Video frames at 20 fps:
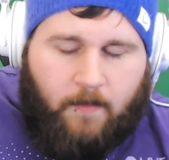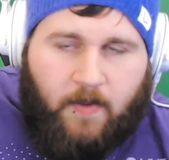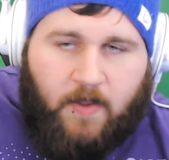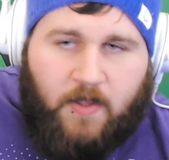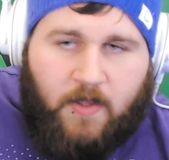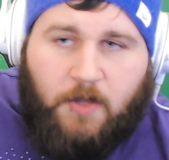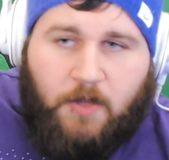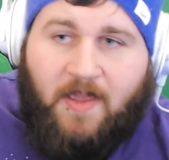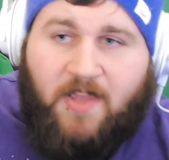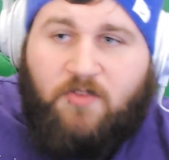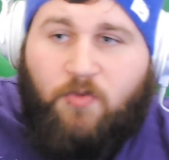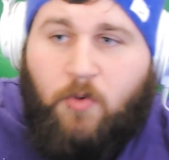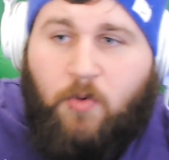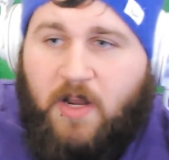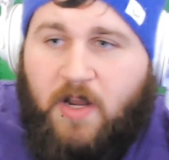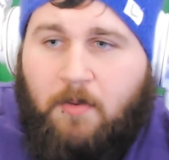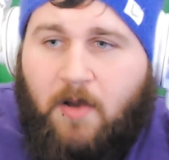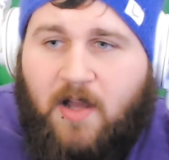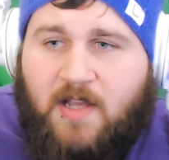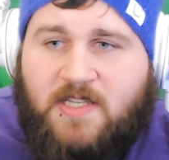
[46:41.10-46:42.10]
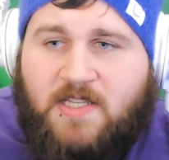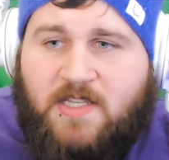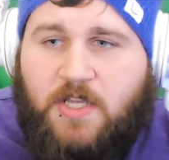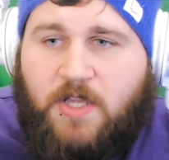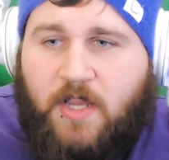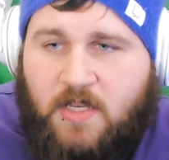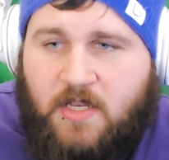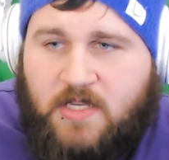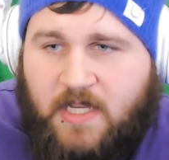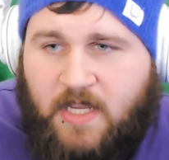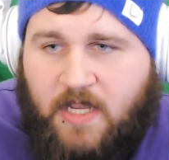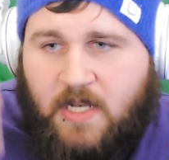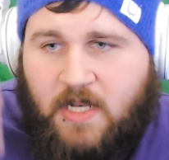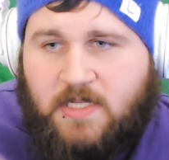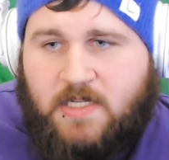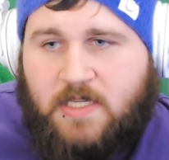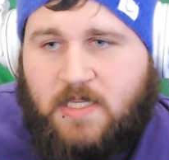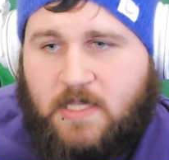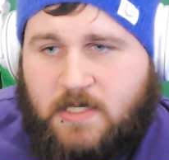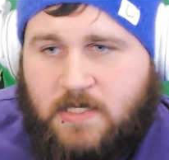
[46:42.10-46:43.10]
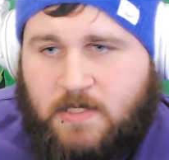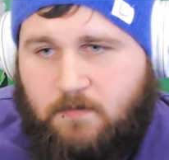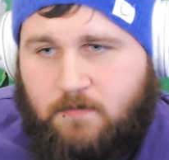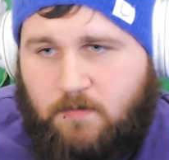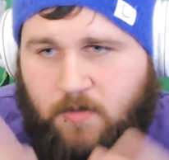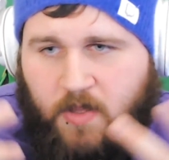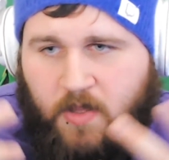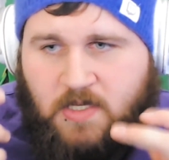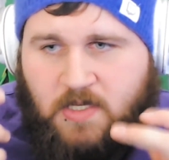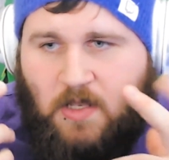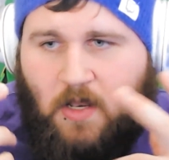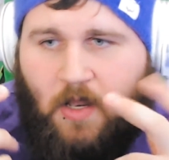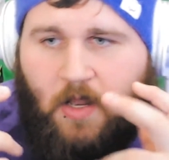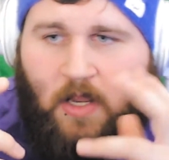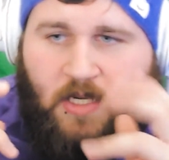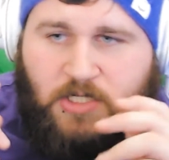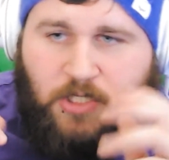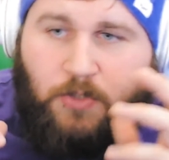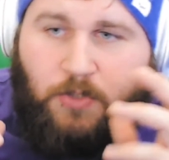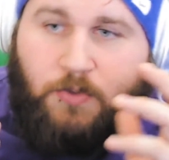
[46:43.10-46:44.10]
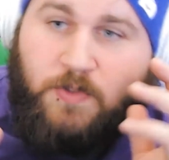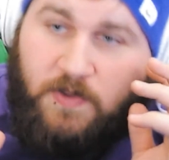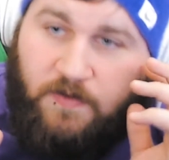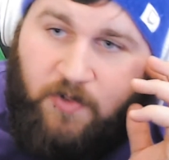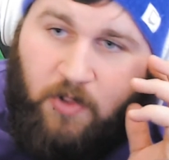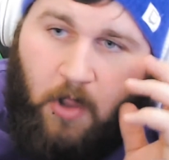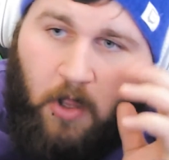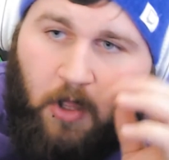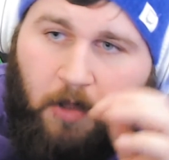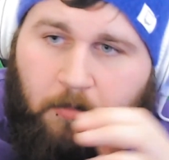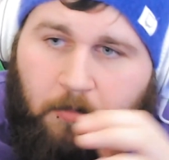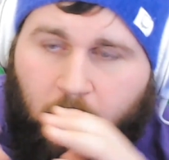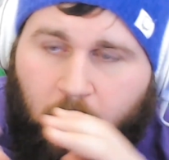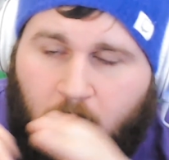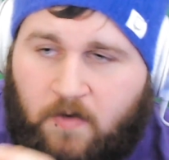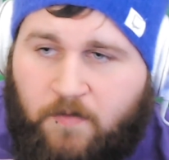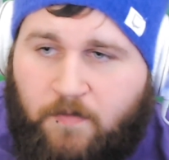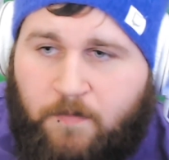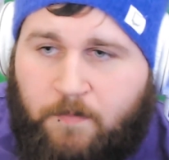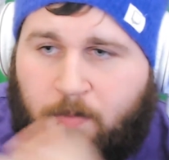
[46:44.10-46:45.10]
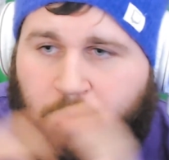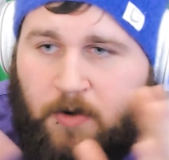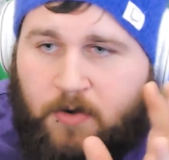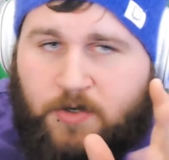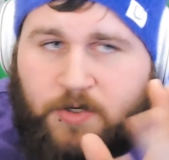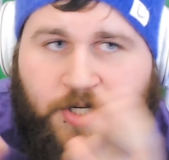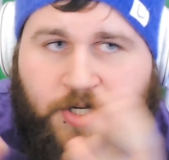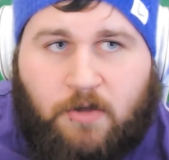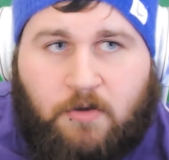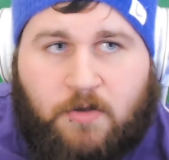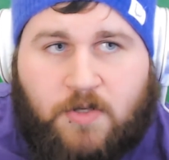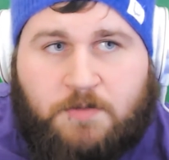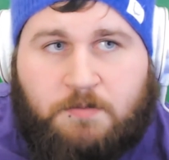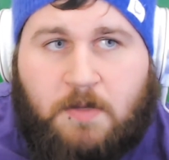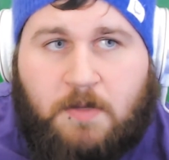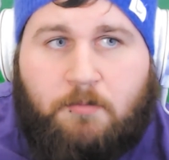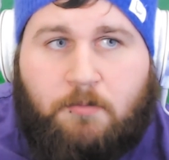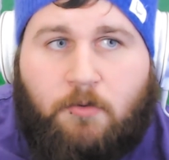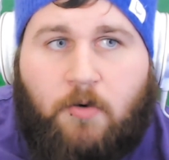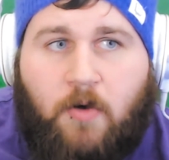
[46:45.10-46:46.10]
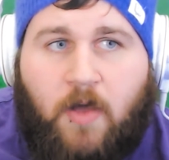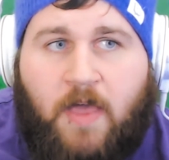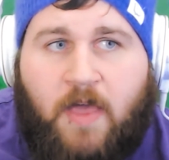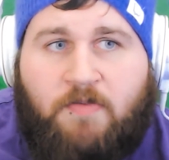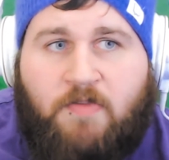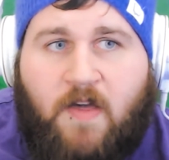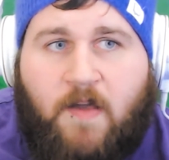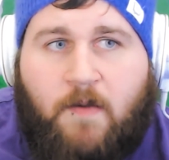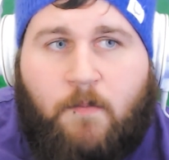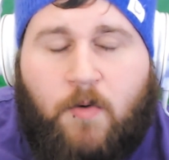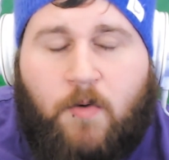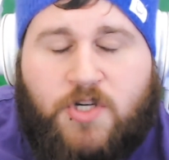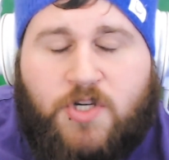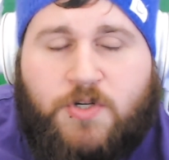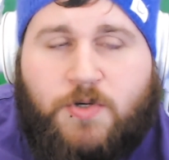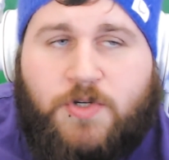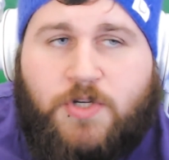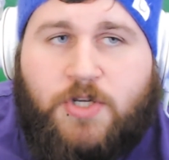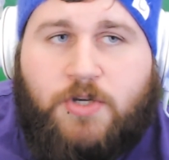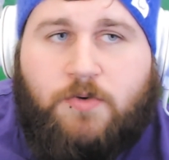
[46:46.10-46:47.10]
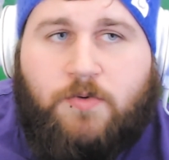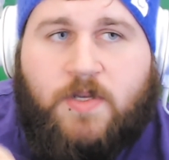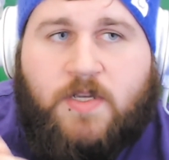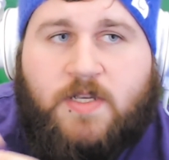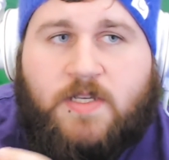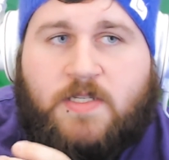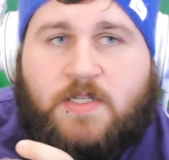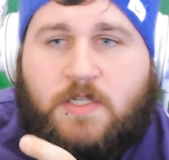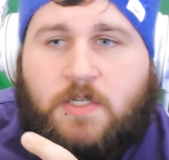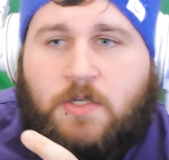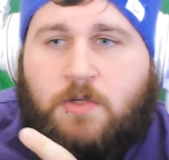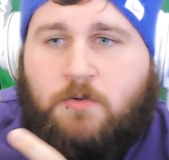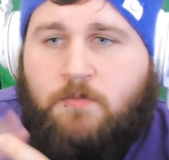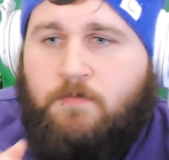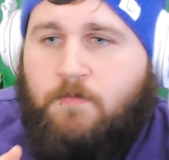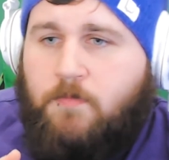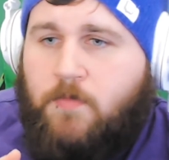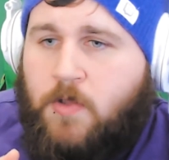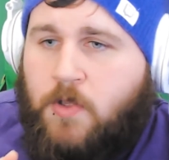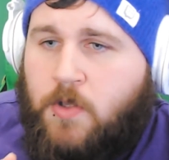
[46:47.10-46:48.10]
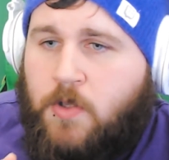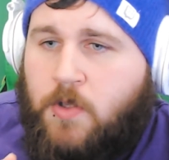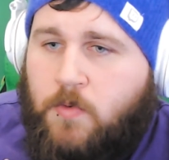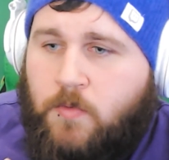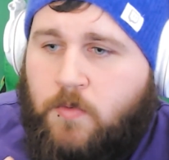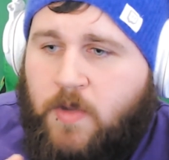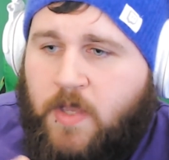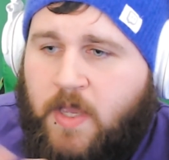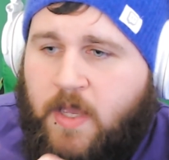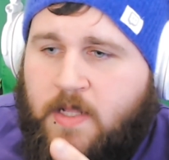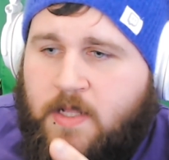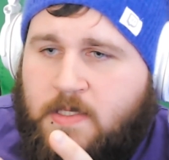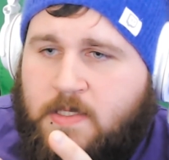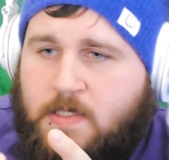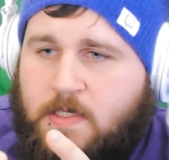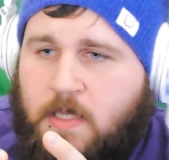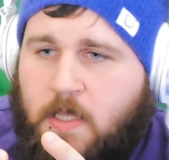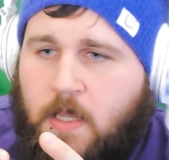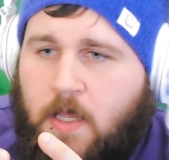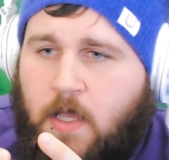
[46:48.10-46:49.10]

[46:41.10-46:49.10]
you pay $20, you get into this exclusive club of beer challenge people, and then what you do is you get